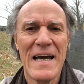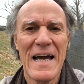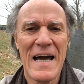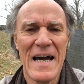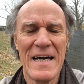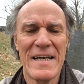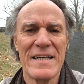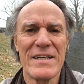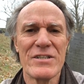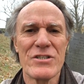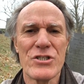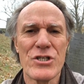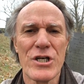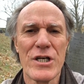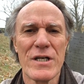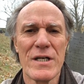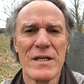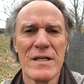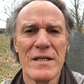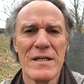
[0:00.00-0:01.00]
adage.
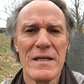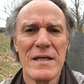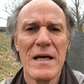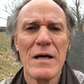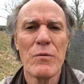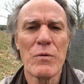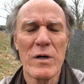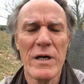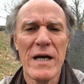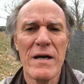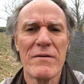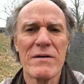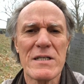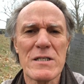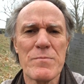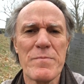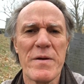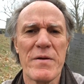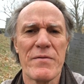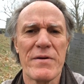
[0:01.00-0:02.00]
We're now
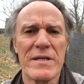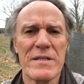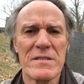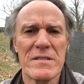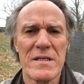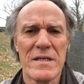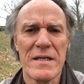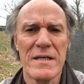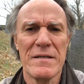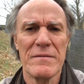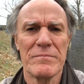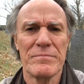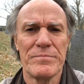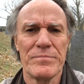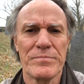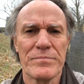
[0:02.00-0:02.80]
experiencing it.